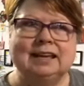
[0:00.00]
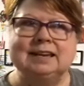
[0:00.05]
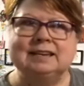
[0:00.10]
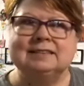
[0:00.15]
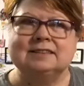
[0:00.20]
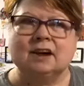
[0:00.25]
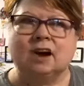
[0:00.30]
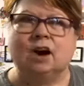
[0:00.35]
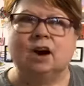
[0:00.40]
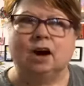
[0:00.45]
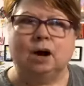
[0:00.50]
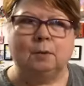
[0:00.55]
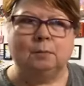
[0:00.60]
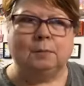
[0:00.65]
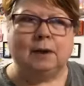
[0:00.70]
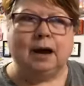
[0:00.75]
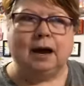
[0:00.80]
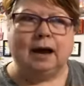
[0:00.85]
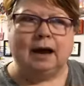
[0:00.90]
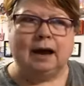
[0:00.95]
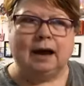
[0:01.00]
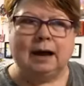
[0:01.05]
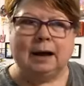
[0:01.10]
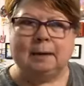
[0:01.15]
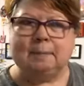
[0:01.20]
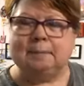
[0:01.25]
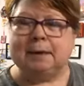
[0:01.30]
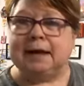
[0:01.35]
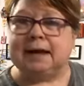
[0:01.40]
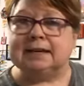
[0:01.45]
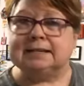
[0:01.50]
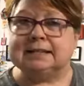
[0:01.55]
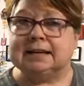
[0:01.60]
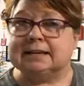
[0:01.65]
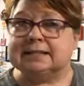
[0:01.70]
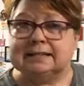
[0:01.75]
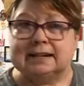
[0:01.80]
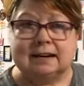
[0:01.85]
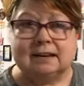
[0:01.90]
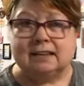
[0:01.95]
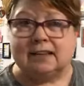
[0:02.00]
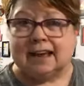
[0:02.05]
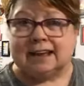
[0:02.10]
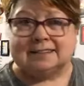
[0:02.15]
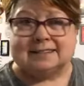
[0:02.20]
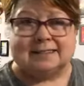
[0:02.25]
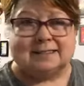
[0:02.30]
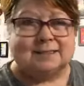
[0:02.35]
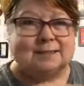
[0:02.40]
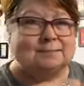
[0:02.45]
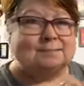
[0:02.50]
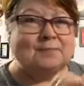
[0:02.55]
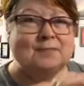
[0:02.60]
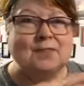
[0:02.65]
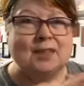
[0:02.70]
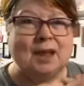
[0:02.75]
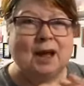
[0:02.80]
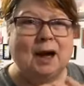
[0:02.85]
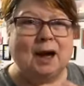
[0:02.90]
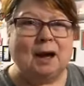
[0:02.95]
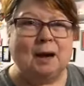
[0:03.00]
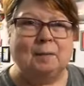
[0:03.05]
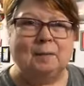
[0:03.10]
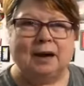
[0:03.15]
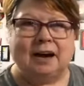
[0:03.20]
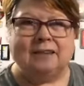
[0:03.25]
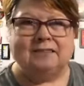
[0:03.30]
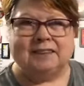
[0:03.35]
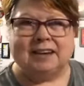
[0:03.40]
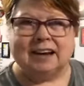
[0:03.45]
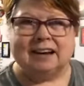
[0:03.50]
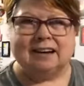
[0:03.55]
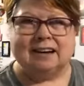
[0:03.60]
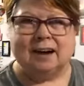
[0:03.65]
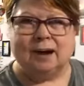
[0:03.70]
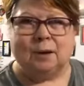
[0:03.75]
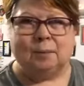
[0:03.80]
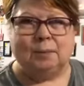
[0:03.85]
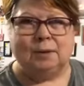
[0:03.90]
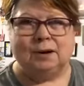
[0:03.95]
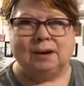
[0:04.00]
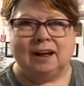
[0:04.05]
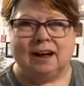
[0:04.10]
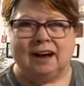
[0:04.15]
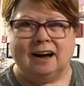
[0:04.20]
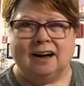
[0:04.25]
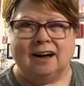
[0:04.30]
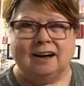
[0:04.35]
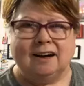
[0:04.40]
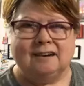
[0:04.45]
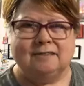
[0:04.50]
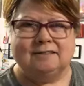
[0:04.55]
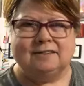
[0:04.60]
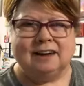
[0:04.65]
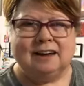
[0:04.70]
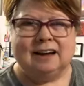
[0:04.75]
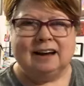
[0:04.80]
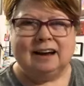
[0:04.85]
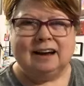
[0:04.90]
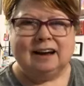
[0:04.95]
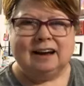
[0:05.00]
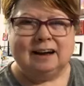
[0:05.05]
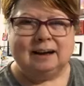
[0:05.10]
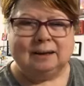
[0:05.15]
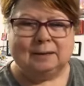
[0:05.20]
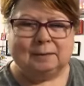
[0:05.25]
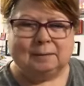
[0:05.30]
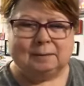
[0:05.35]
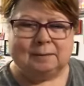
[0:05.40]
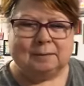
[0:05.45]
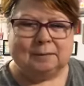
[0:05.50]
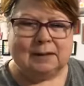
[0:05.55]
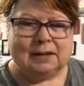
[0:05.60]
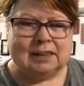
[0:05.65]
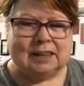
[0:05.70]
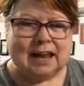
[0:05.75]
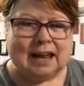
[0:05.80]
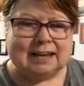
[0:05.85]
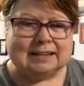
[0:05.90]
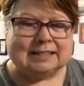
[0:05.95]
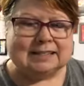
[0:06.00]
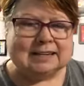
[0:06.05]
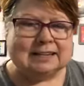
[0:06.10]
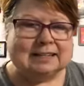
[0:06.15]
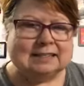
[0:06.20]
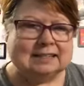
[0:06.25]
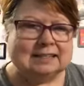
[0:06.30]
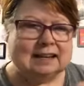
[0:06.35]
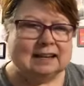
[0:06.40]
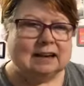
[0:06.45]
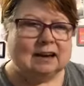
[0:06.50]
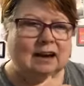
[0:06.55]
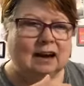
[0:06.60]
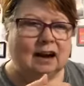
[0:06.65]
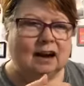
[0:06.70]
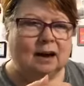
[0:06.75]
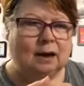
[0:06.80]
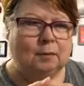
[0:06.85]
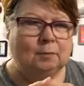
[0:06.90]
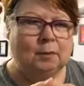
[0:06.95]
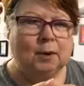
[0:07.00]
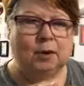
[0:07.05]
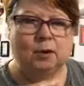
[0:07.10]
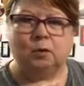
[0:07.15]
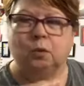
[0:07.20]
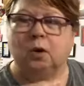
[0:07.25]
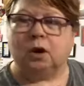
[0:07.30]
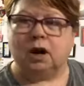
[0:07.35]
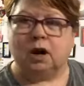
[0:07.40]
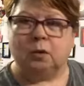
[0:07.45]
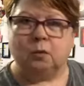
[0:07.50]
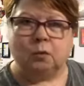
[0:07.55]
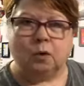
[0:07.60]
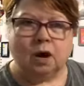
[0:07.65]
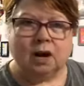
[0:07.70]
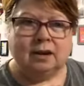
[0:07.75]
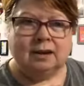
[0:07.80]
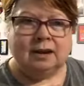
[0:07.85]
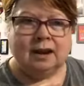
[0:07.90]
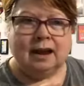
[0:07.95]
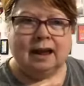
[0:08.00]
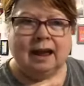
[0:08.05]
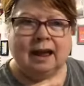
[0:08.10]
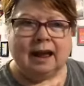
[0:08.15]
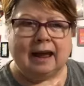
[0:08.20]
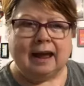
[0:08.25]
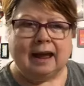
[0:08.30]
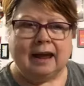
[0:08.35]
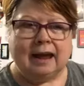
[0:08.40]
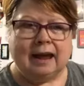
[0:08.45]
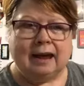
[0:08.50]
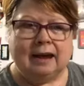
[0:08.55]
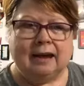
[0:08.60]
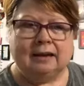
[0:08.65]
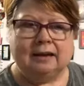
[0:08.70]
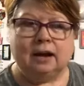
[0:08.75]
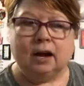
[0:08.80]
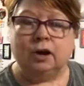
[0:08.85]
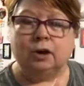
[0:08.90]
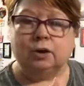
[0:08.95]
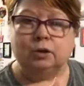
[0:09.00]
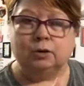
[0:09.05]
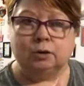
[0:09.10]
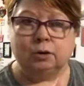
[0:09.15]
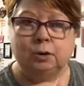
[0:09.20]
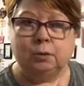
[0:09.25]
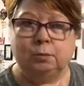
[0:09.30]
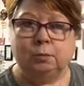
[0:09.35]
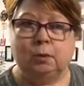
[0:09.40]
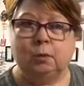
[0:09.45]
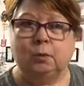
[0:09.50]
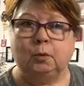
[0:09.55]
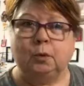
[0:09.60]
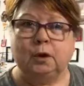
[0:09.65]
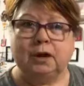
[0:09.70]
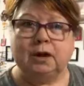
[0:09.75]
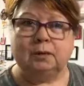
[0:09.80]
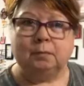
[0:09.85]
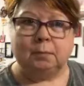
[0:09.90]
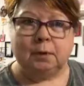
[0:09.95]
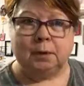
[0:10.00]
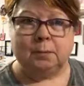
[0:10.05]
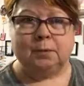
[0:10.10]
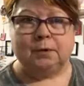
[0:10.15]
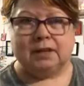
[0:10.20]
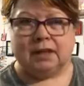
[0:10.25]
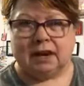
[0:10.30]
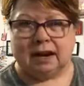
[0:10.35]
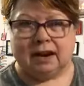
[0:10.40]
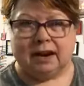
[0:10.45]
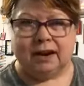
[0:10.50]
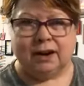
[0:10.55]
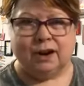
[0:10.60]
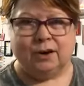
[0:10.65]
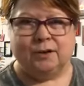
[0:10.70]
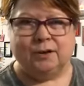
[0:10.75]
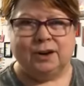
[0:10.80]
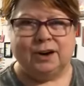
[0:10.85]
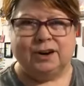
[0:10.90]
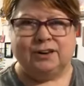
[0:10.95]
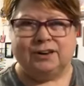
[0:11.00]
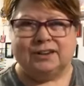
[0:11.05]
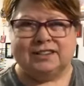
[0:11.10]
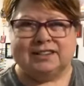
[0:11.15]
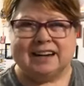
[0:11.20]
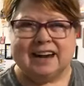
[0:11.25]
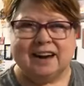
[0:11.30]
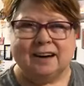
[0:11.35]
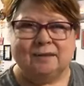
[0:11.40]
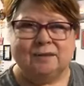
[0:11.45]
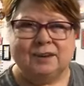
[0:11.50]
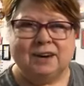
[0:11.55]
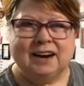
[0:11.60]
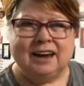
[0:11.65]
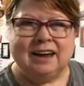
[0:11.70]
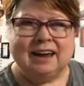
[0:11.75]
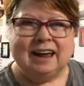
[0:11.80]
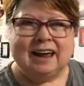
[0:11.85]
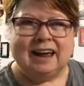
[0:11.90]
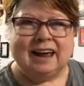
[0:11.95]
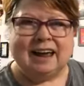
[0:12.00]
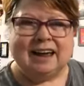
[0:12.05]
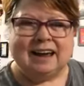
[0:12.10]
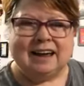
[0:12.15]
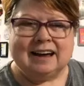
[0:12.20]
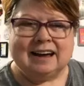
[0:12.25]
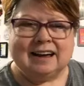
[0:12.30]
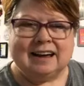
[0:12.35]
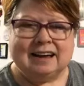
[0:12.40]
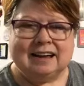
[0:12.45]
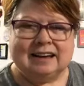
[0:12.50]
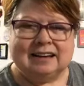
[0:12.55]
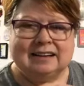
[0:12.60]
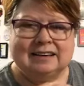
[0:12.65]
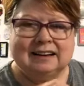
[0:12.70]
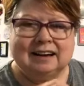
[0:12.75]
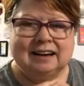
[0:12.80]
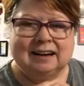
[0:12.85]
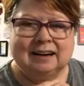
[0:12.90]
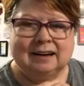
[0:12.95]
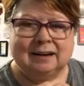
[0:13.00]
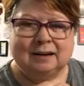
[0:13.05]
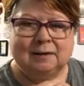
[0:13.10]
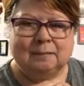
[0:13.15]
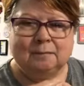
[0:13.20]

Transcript: These are my beta testing classes. I've done a couple of classes, both one-on-one and a group with people that I know here in town, and